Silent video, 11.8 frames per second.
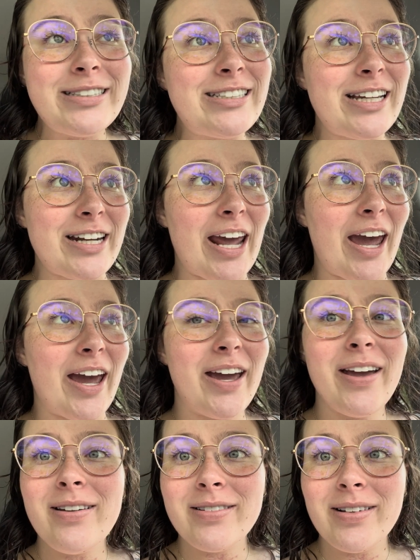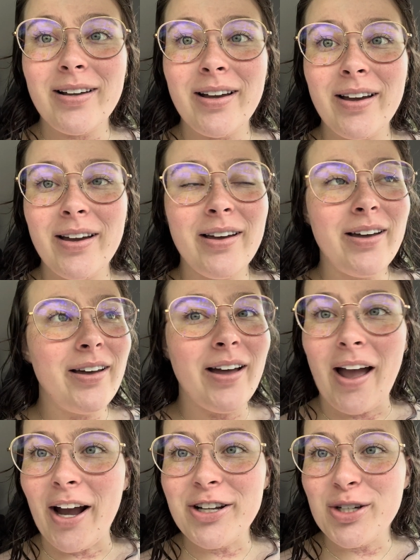today,
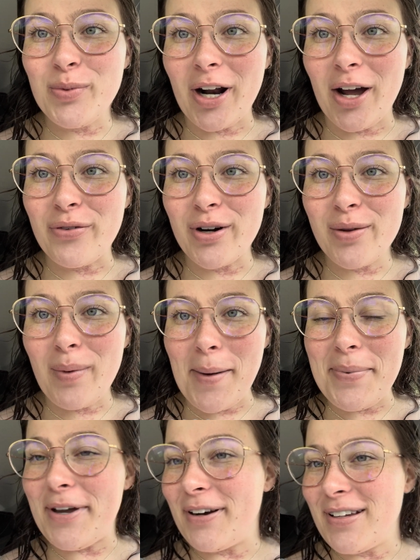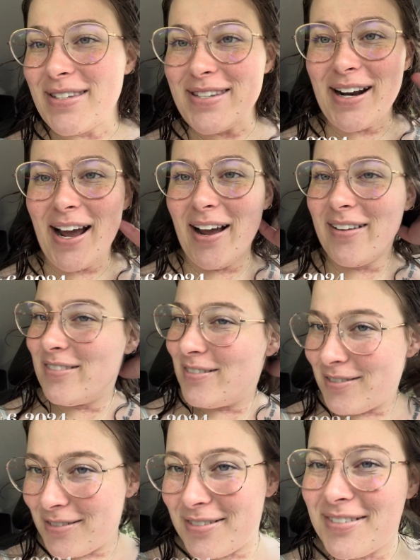I actually put effort in my appearance today,
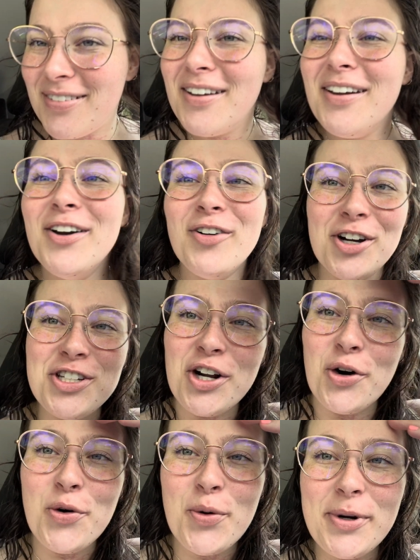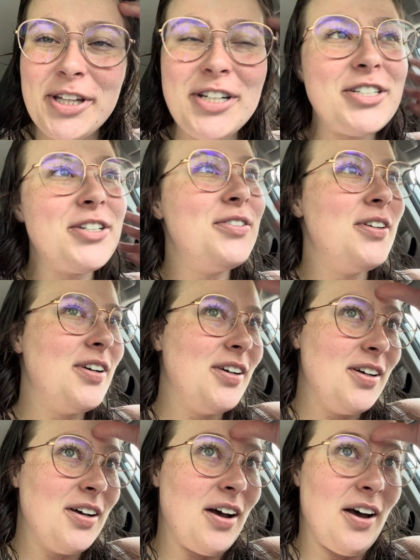which I don't normally do.
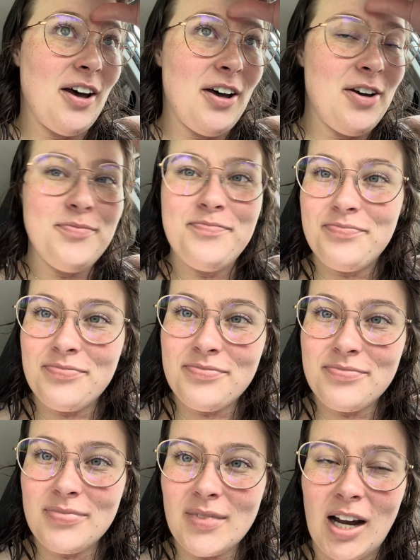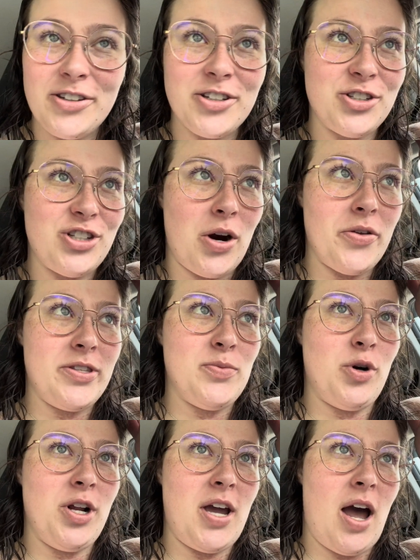I took a shower this
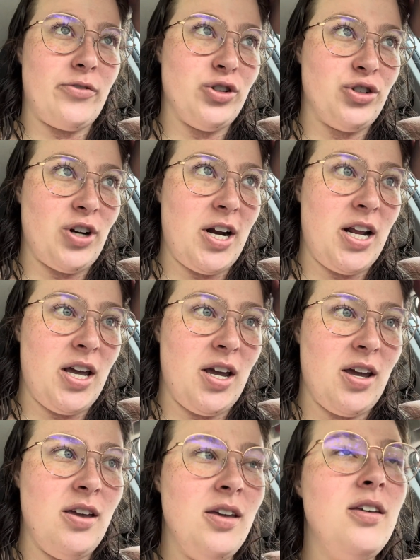morning after training.